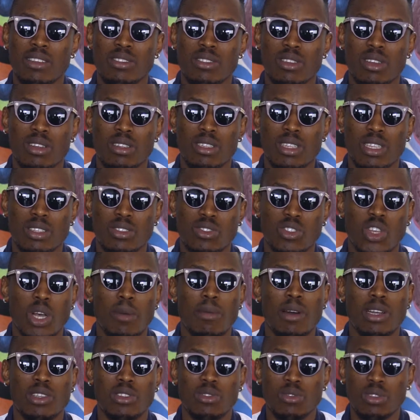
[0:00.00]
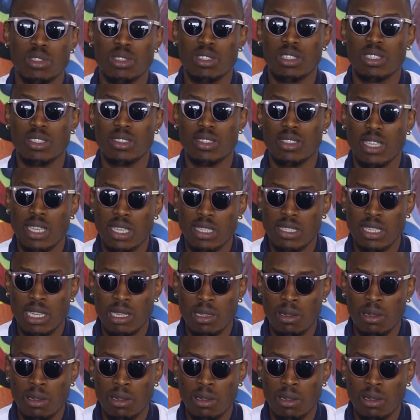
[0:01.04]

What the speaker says: of song that some are doing these days,